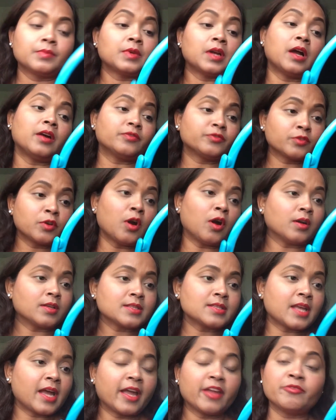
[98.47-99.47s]
Of
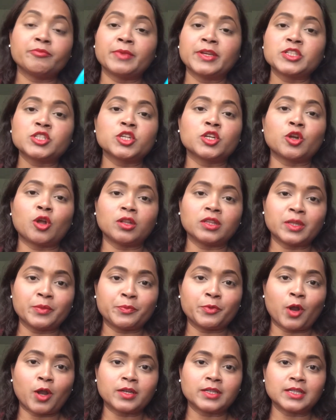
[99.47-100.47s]
course, I have mentioned all the
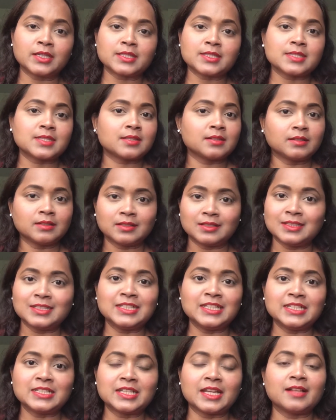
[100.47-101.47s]
products
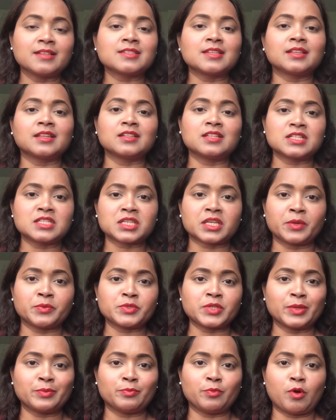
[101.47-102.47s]
details in the
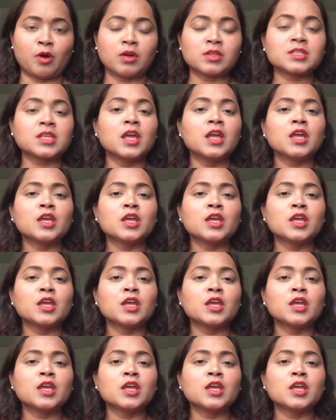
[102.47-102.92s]
description box,